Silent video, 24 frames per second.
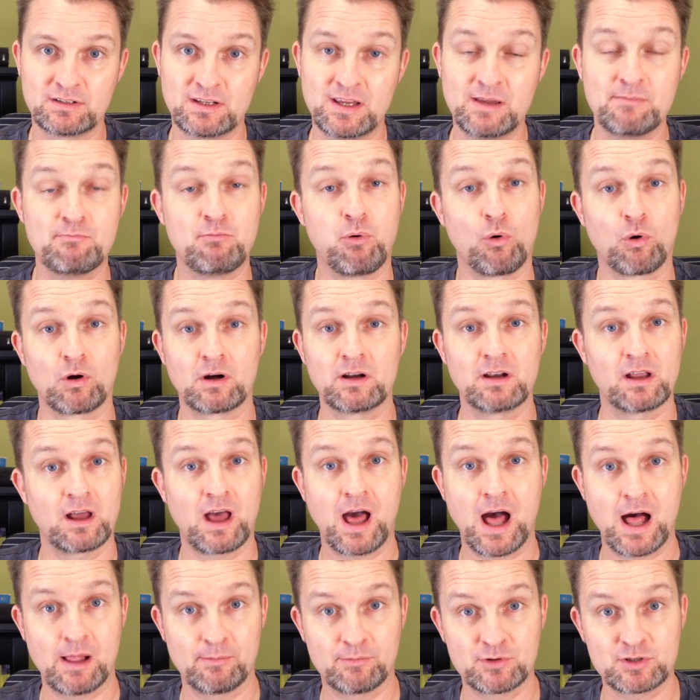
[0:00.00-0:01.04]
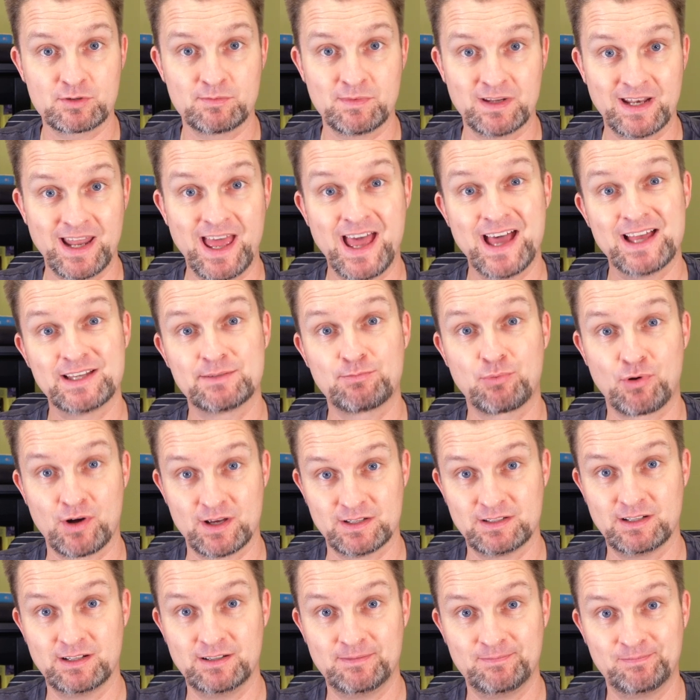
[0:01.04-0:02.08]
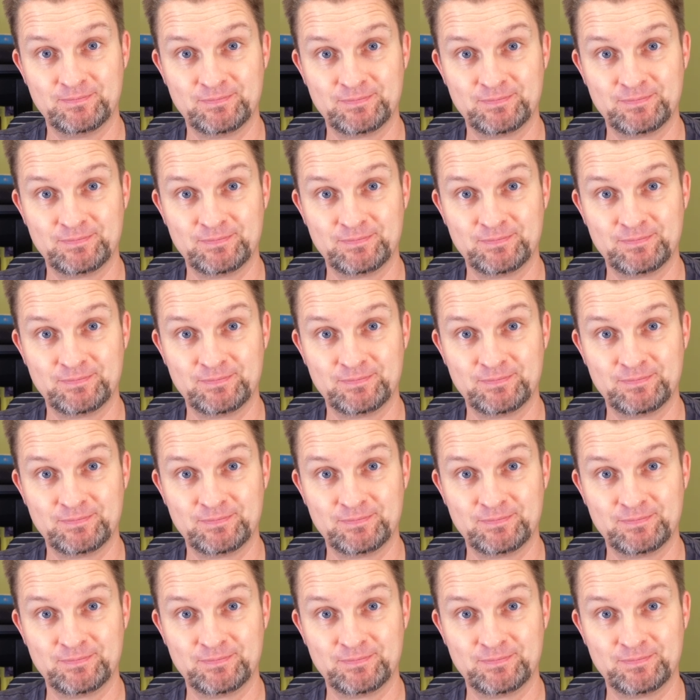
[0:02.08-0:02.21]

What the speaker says: important accomplishment as president.